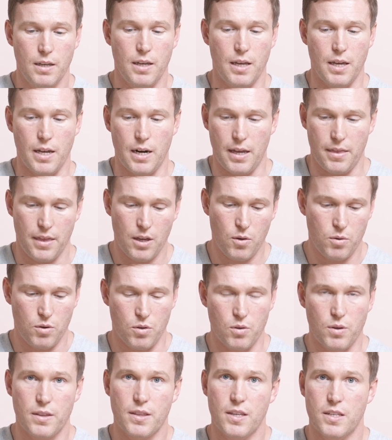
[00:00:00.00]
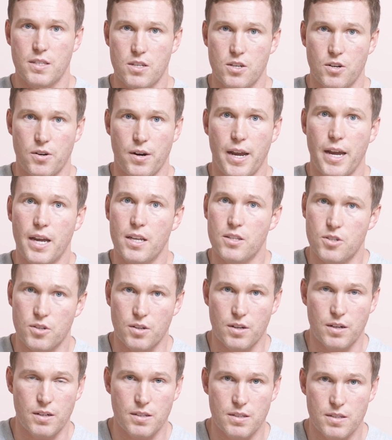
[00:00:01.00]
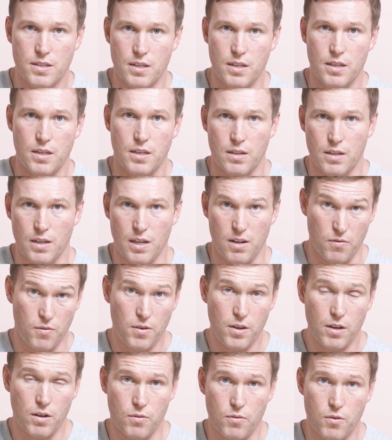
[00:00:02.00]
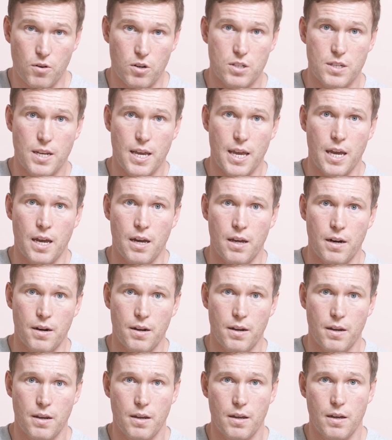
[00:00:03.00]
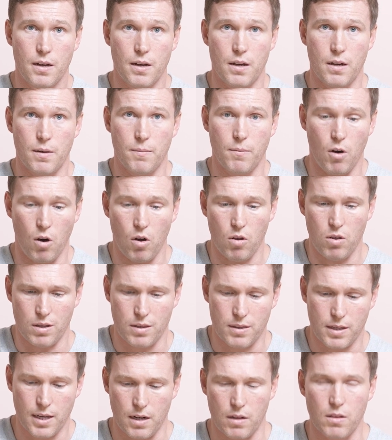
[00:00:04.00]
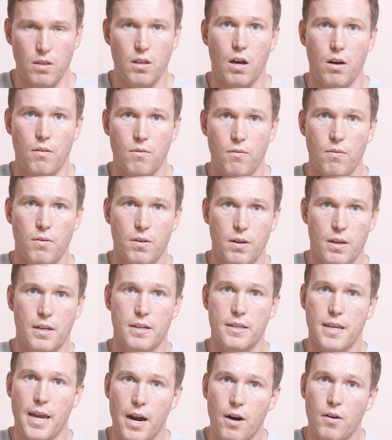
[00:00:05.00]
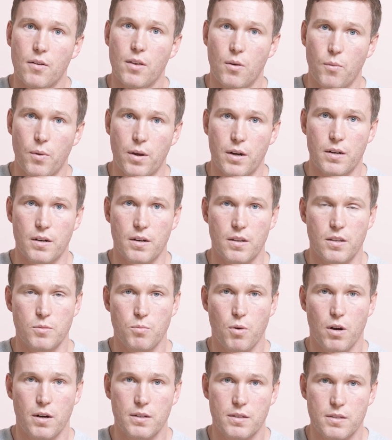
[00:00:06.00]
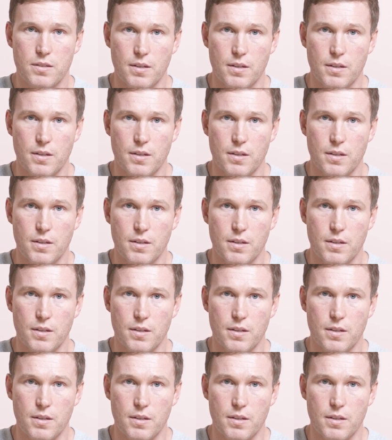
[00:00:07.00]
And I think when you get this in your hands, you're going to see and feel firsthand all the kind of love and care that went into this product